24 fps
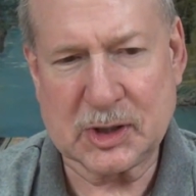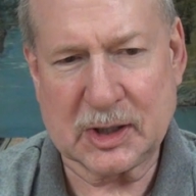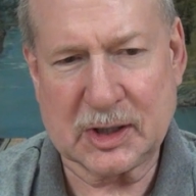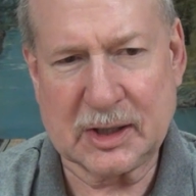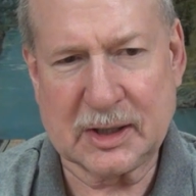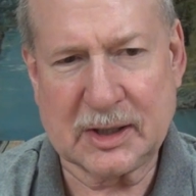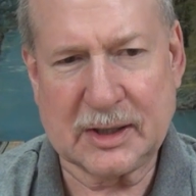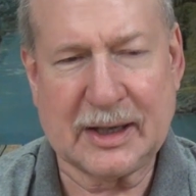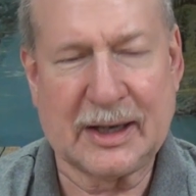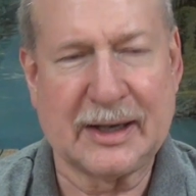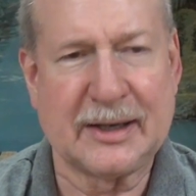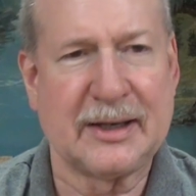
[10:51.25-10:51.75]

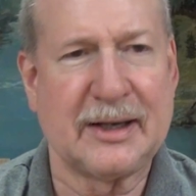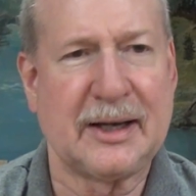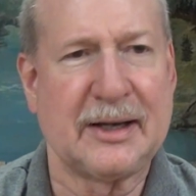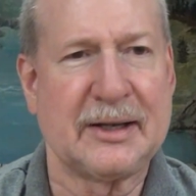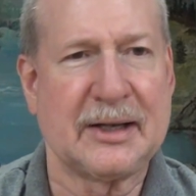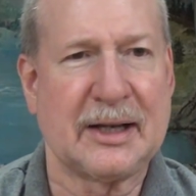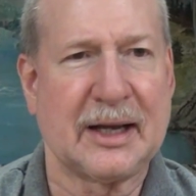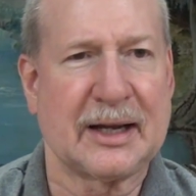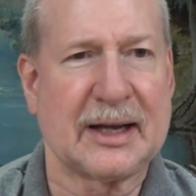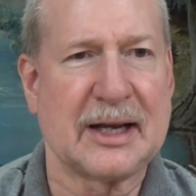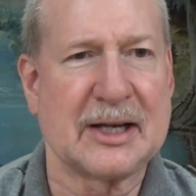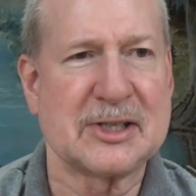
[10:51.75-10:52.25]
And, and,
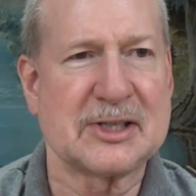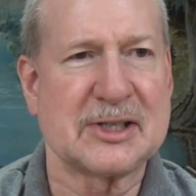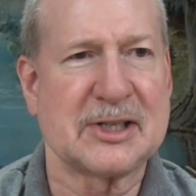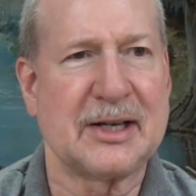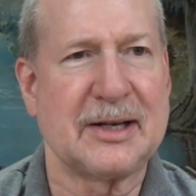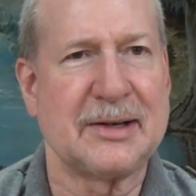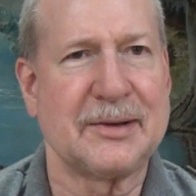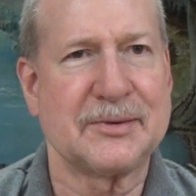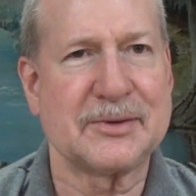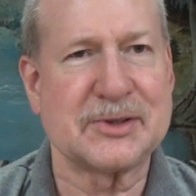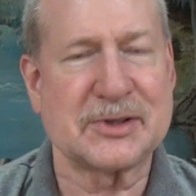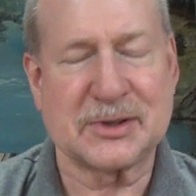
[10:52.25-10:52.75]
and like I
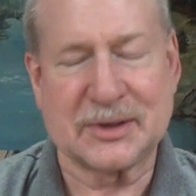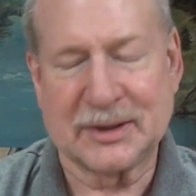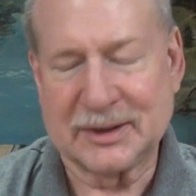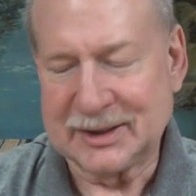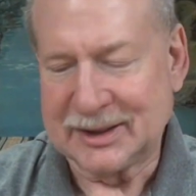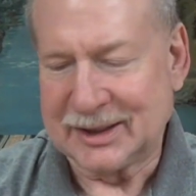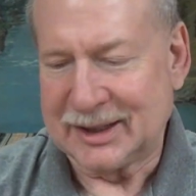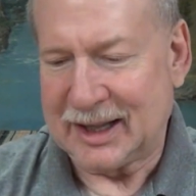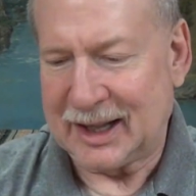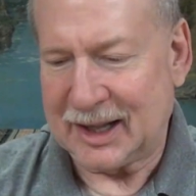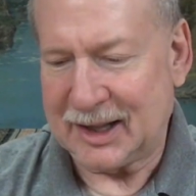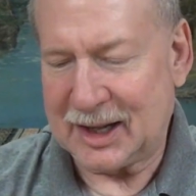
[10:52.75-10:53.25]
said, it was
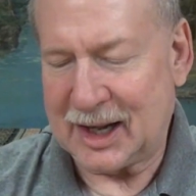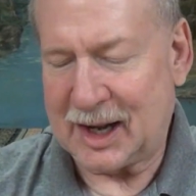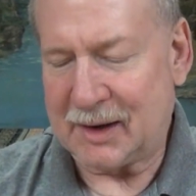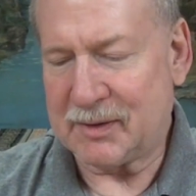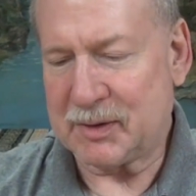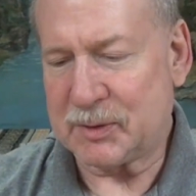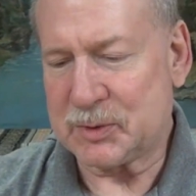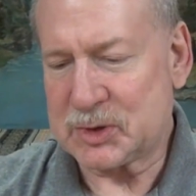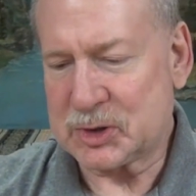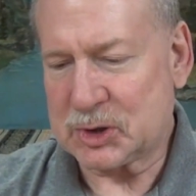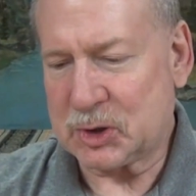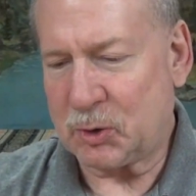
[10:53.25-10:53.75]

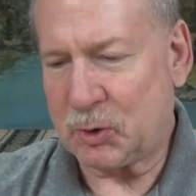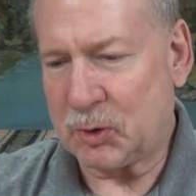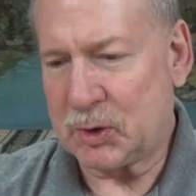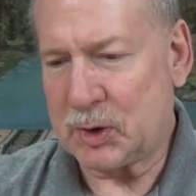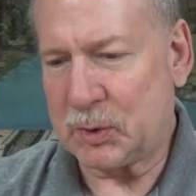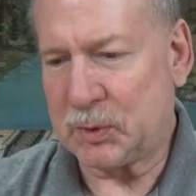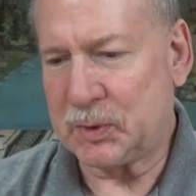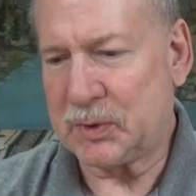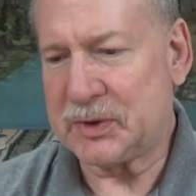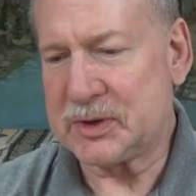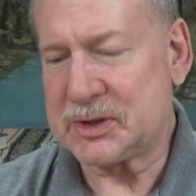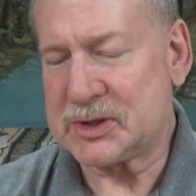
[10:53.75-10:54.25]
Lovett was going
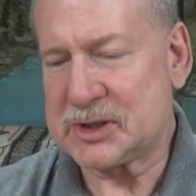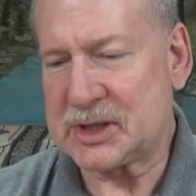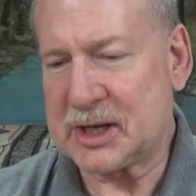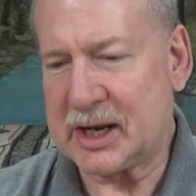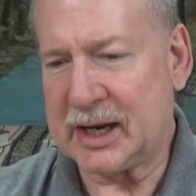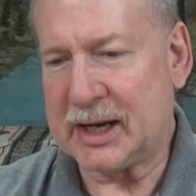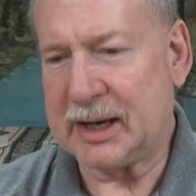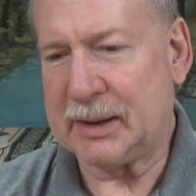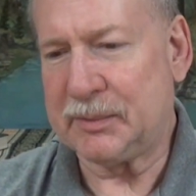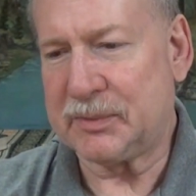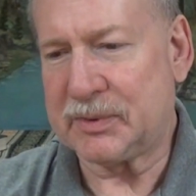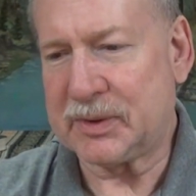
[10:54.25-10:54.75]
over the
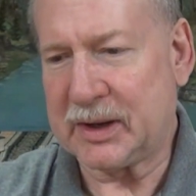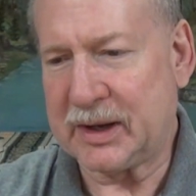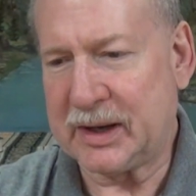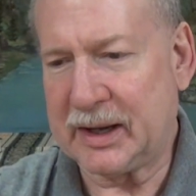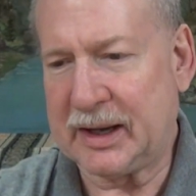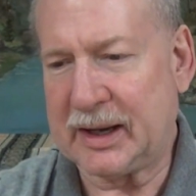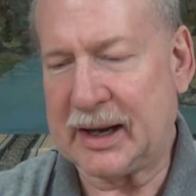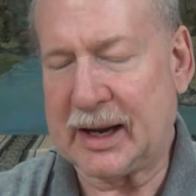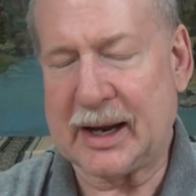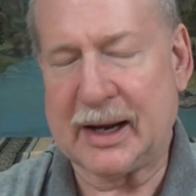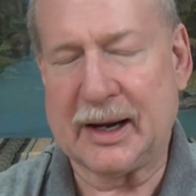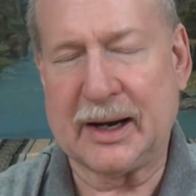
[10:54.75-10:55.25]
same
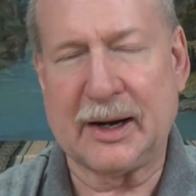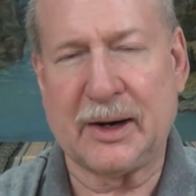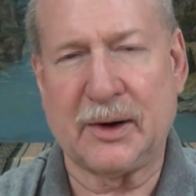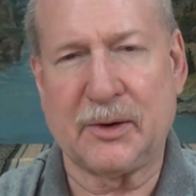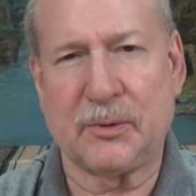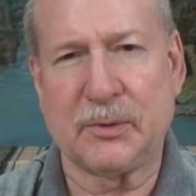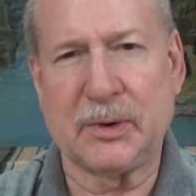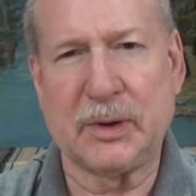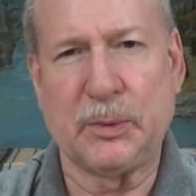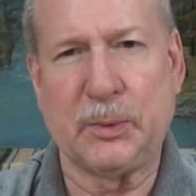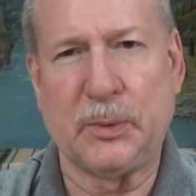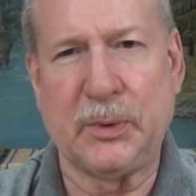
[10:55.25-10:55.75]
thing
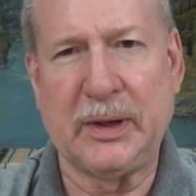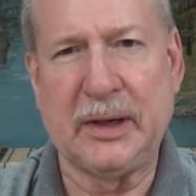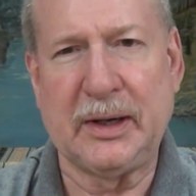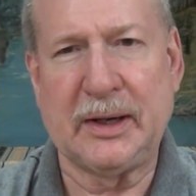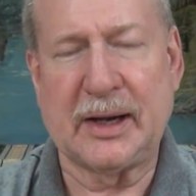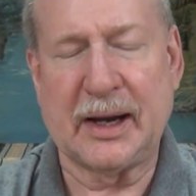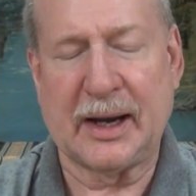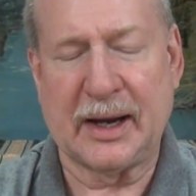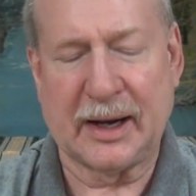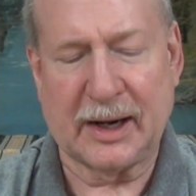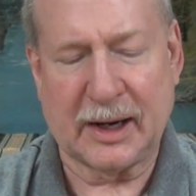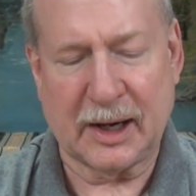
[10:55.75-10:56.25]
every
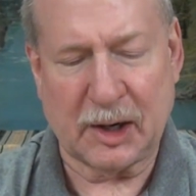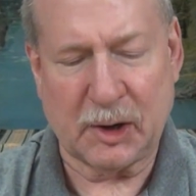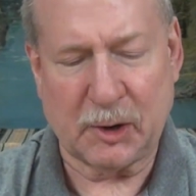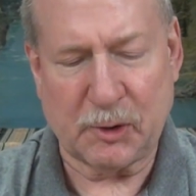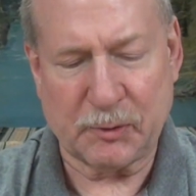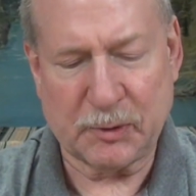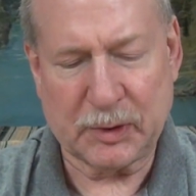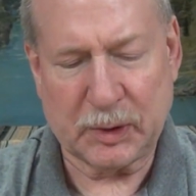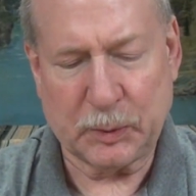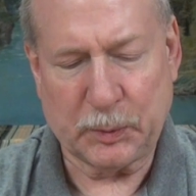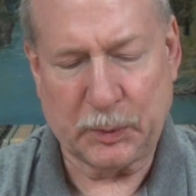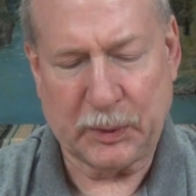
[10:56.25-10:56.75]
week,
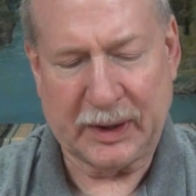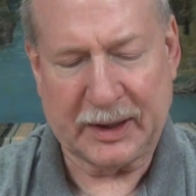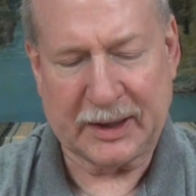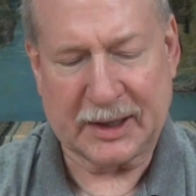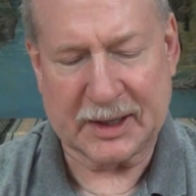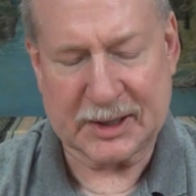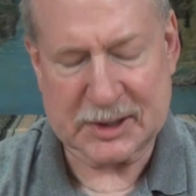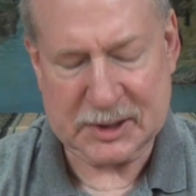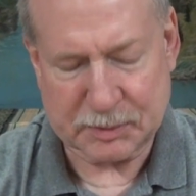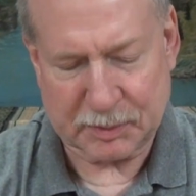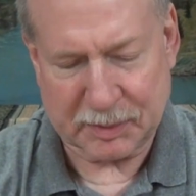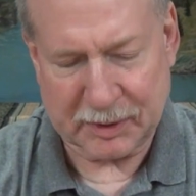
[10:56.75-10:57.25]
every week,
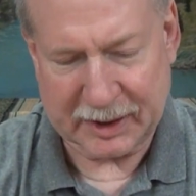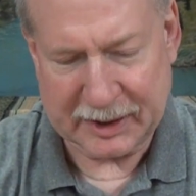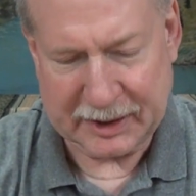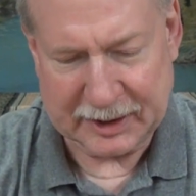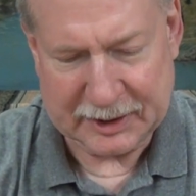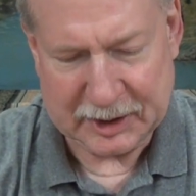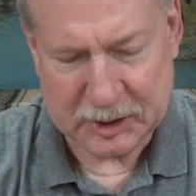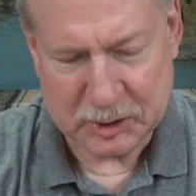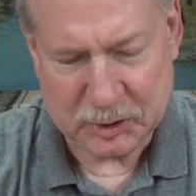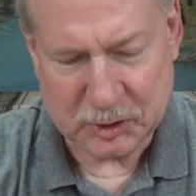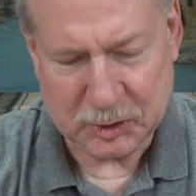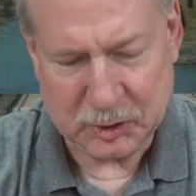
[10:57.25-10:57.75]

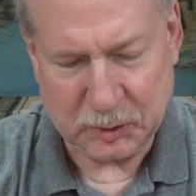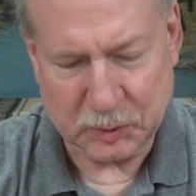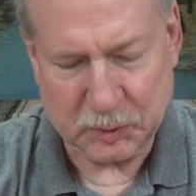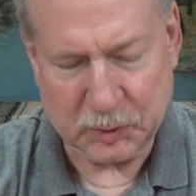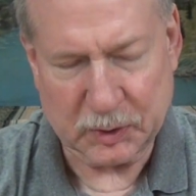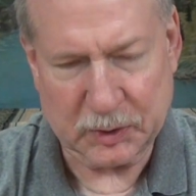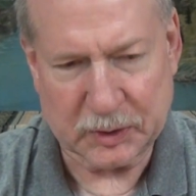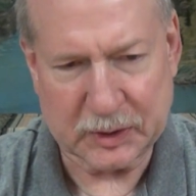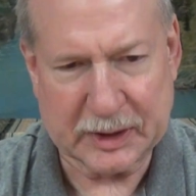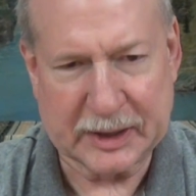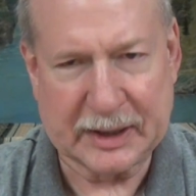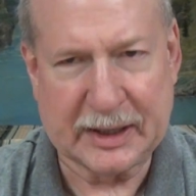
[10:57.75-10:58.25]
explaining it to
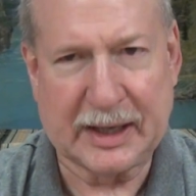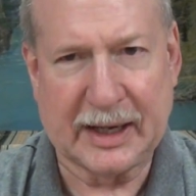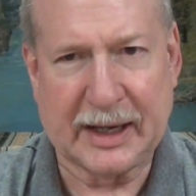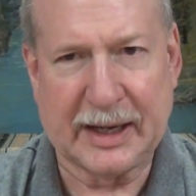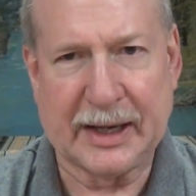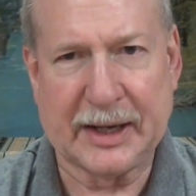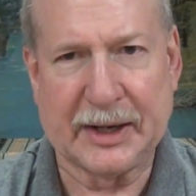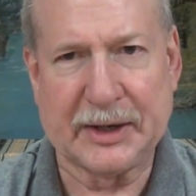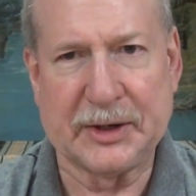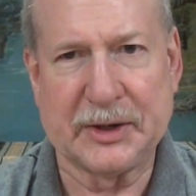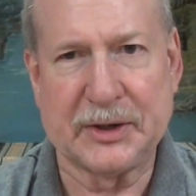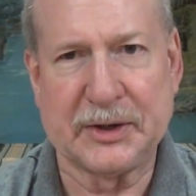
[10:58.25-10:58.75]
her again.